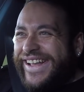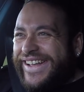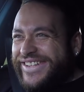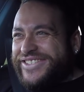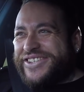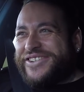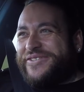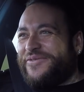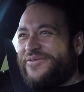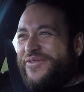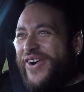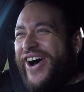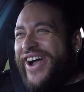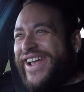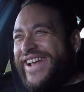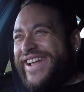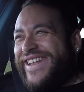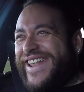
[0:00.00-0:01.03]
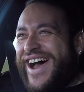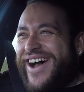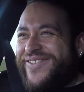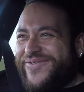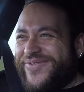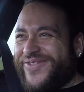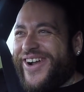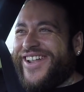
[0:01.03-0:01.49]
Just fighting that
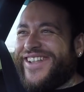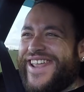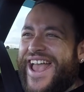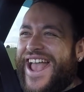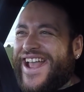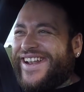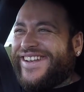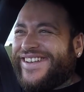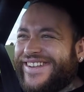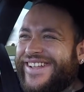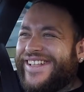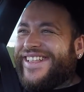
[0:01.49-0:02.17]
front end.